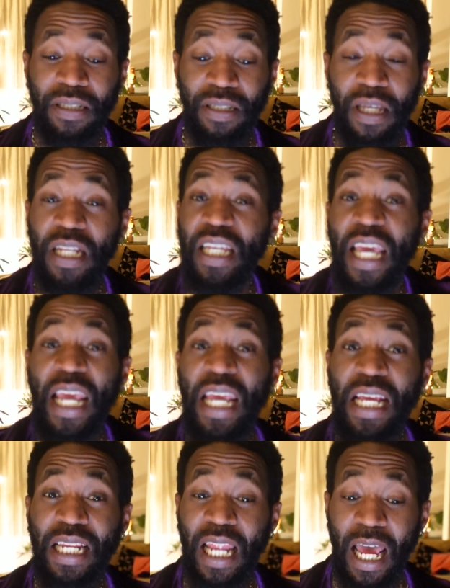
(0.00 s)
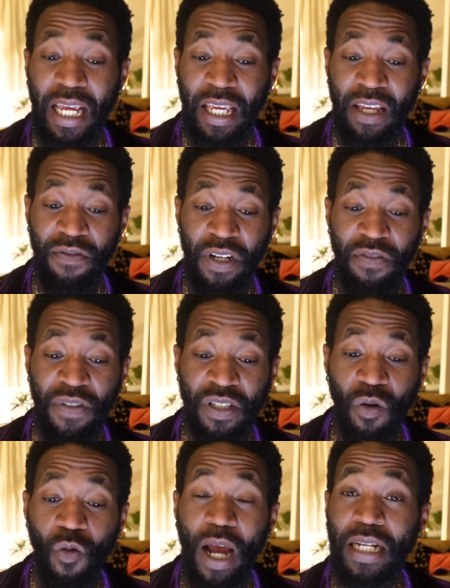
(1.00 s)
then king-like, even if it's
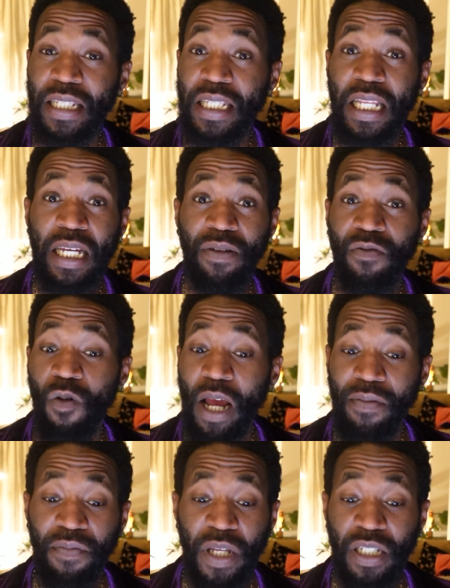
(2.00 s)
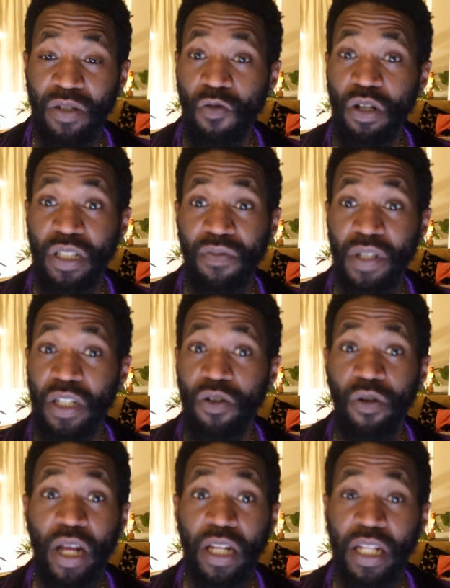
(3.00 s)
a white slut, white bitch wants to be
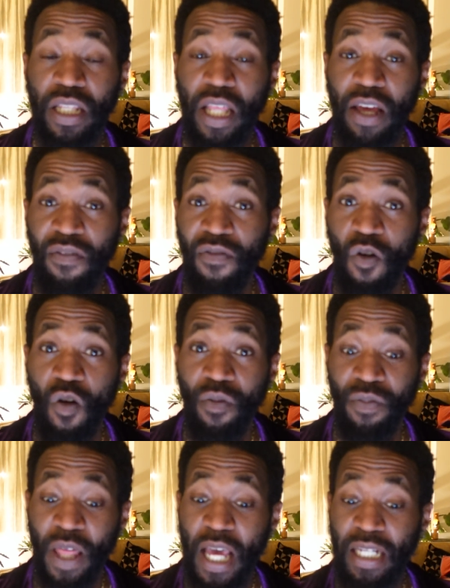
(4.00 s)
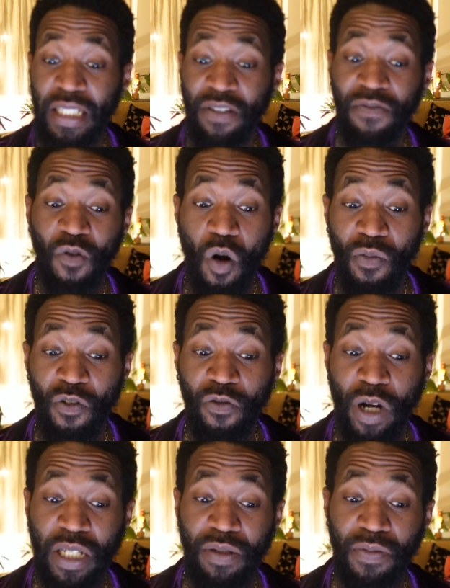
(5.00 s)
degraded in that form. That is a form of
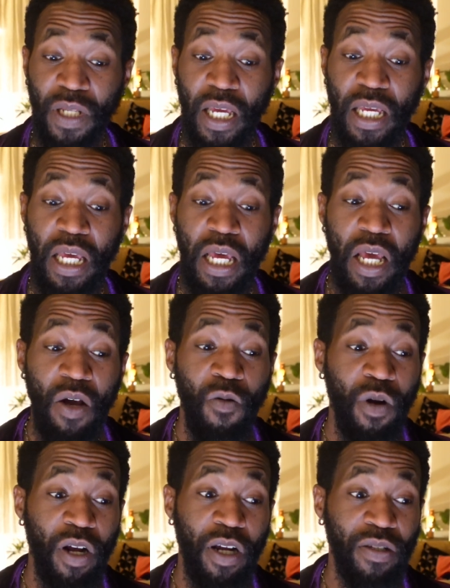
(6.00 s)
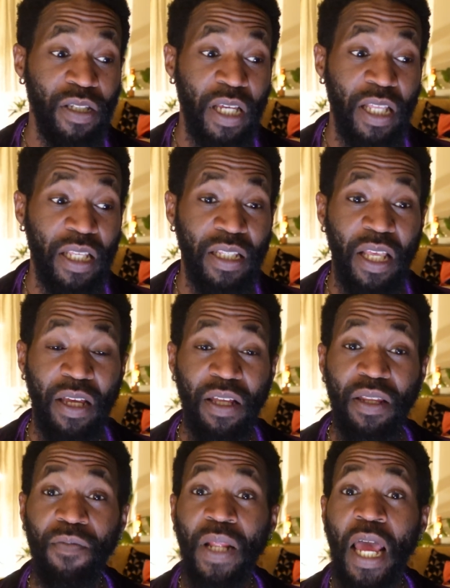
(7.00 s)
race play, where it say that
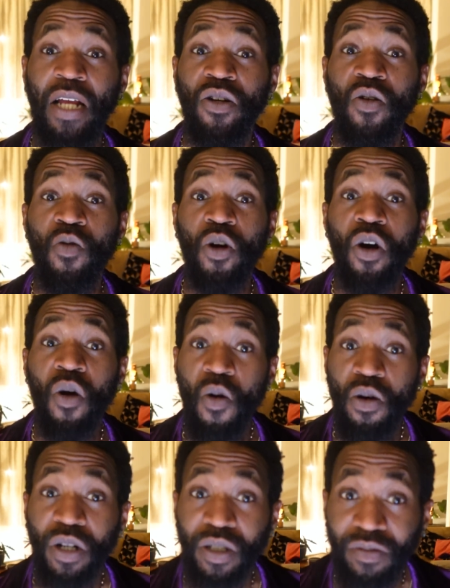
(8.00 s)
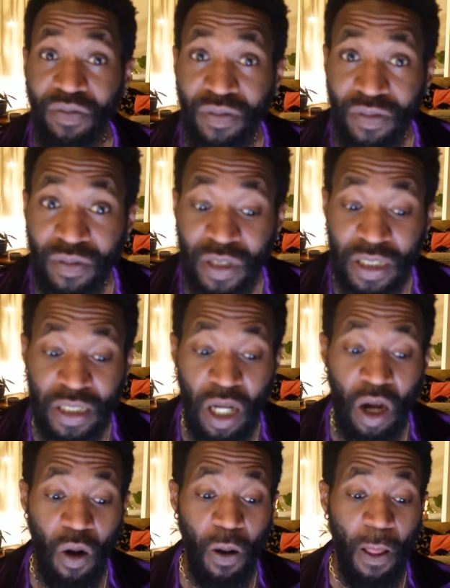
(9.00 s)
the Black New World Order.
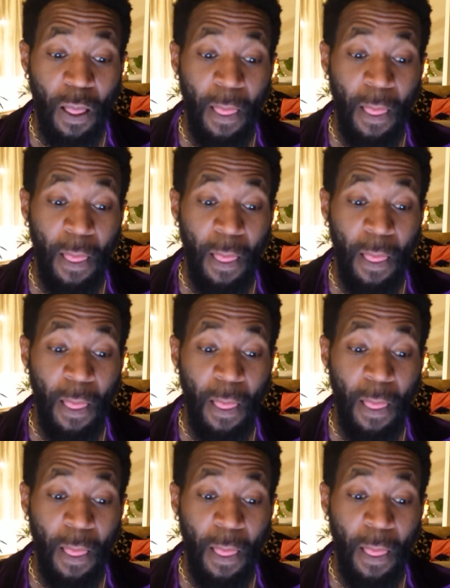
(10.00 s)
So,